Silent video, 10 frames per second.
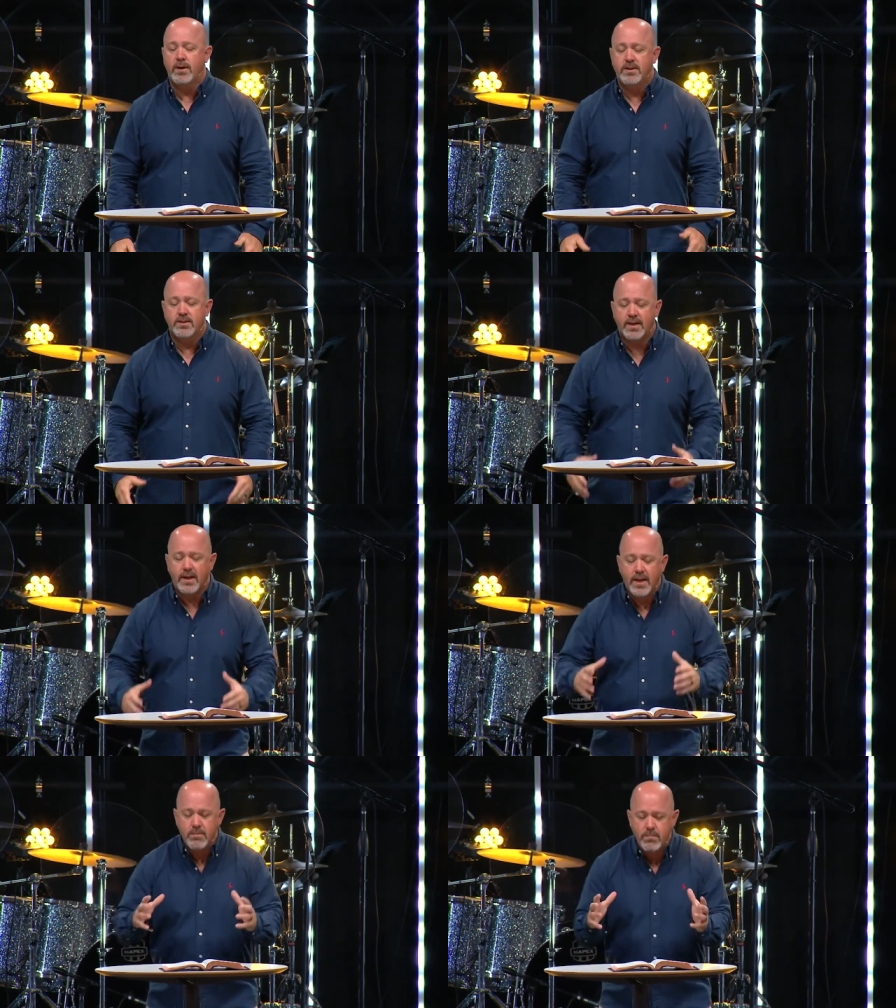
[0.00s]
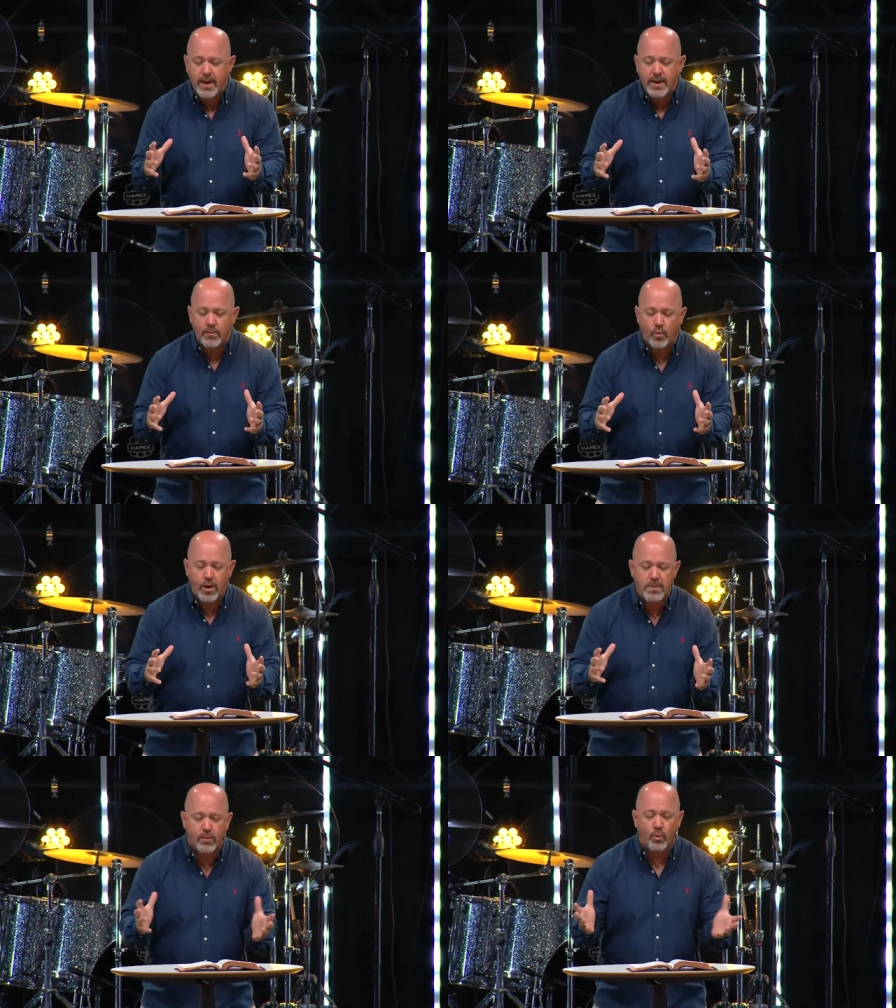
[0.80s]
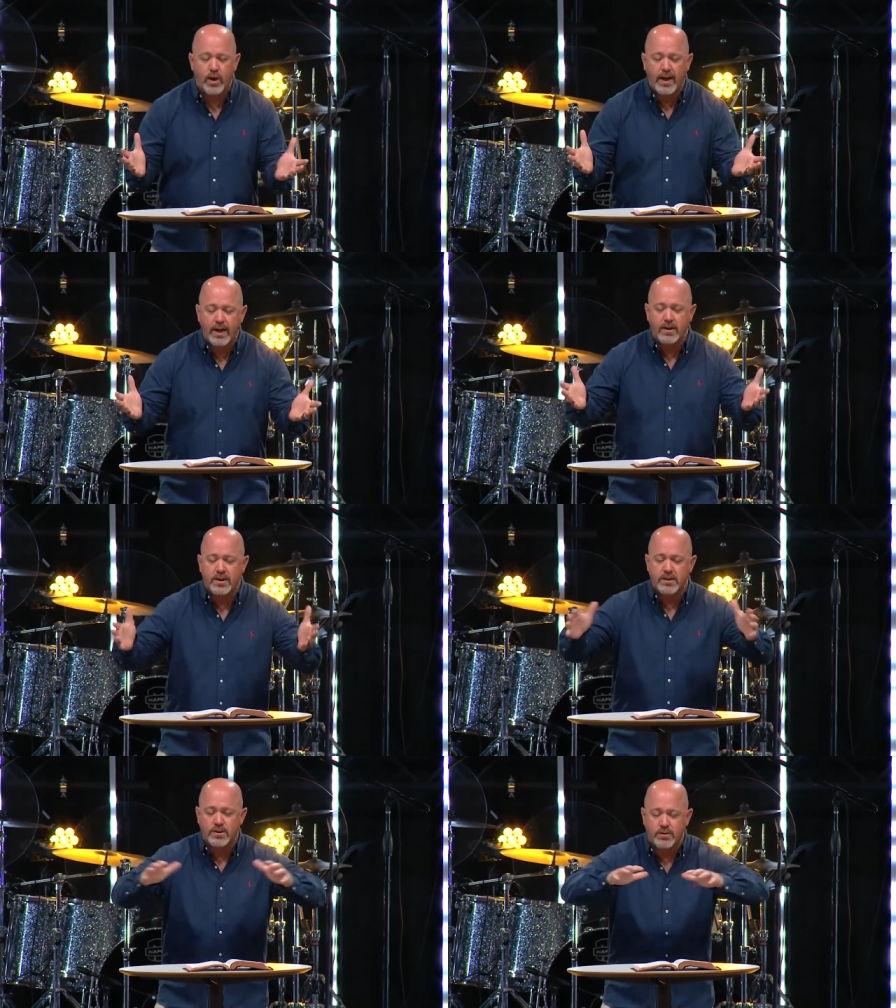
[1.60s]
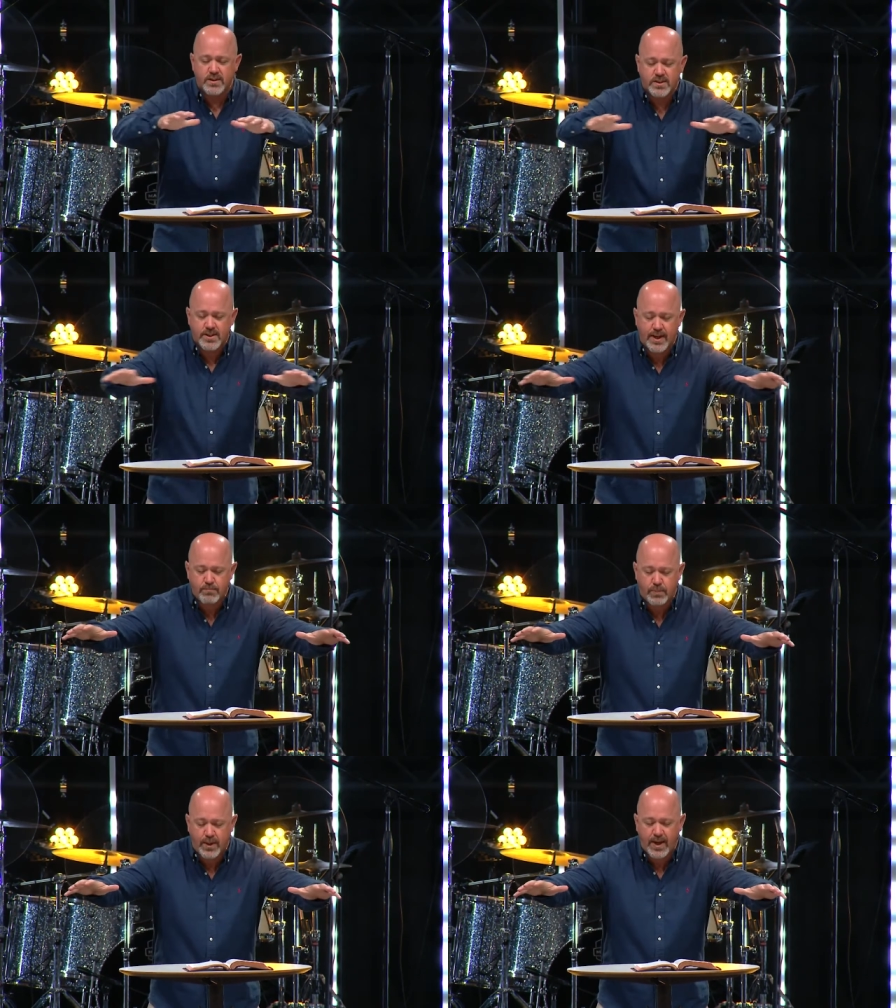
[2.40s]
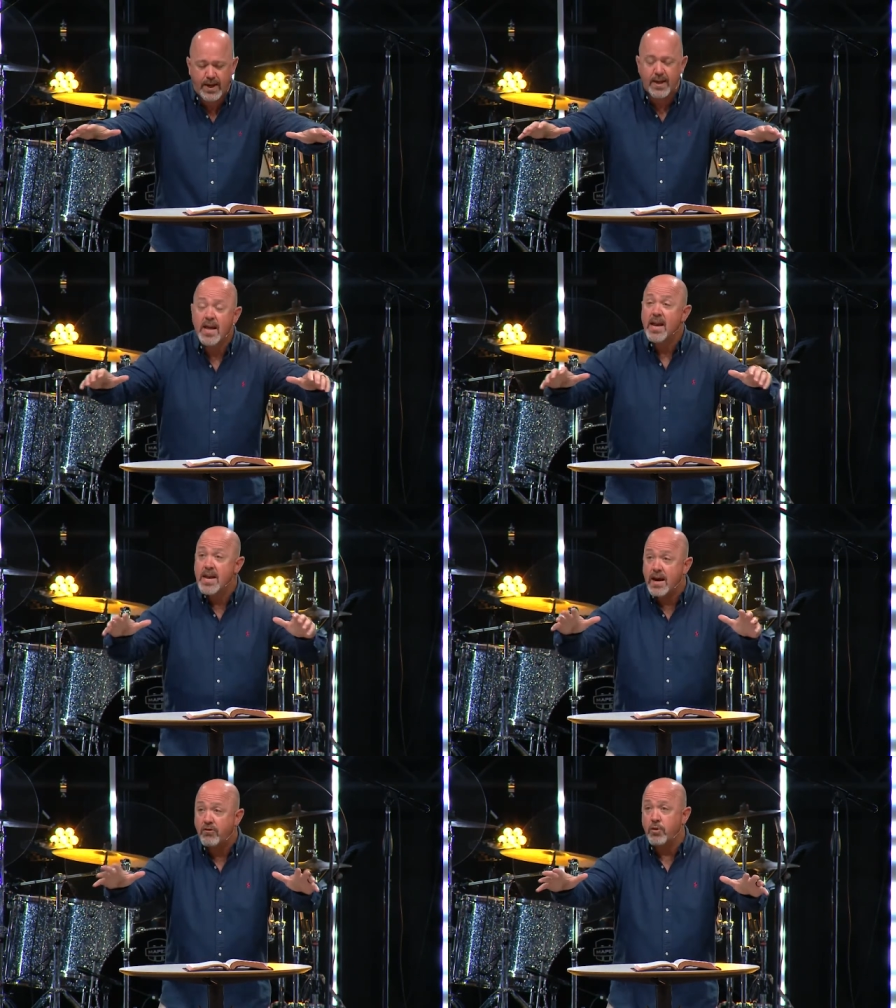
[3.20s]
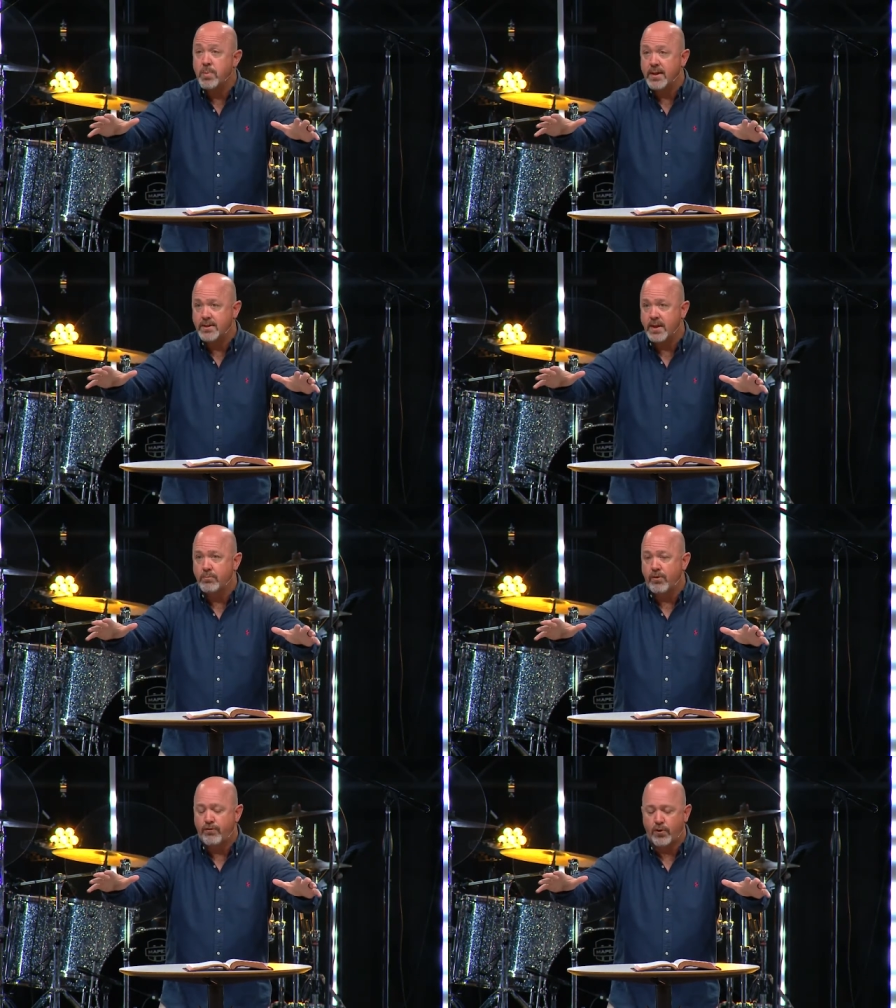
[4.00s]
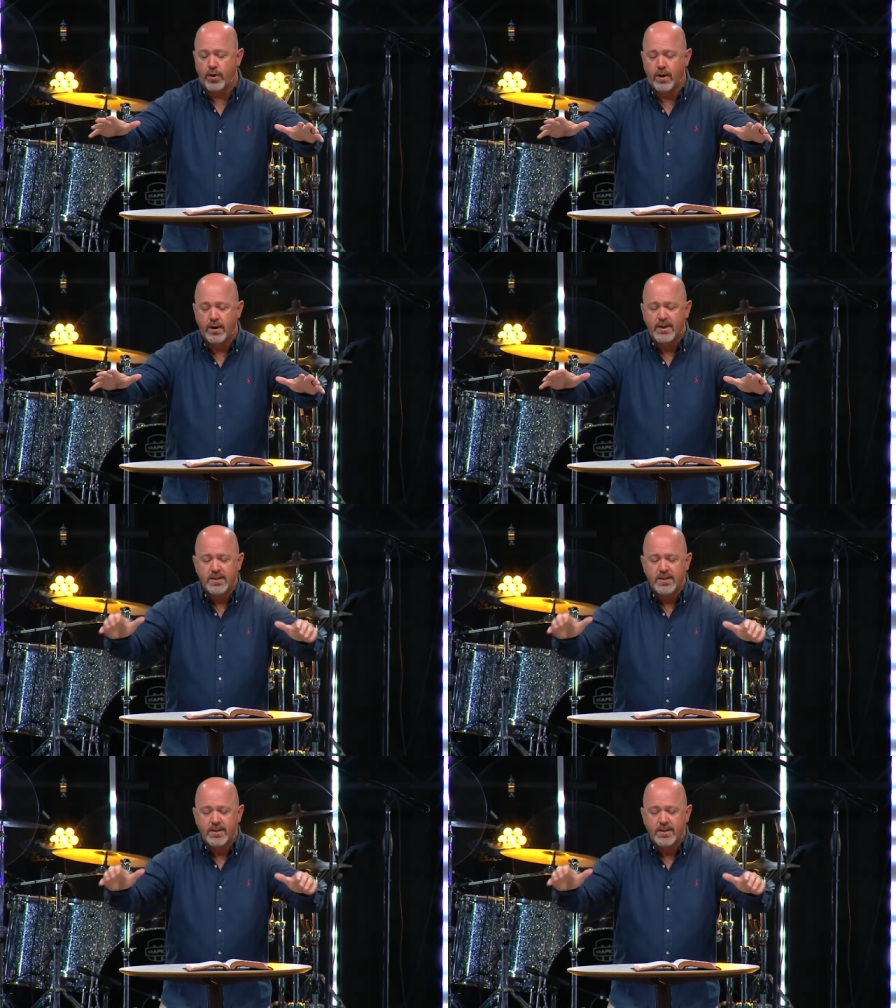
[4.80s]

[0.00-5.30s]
Suddenly, men and women would enter into a same plane, never been done before.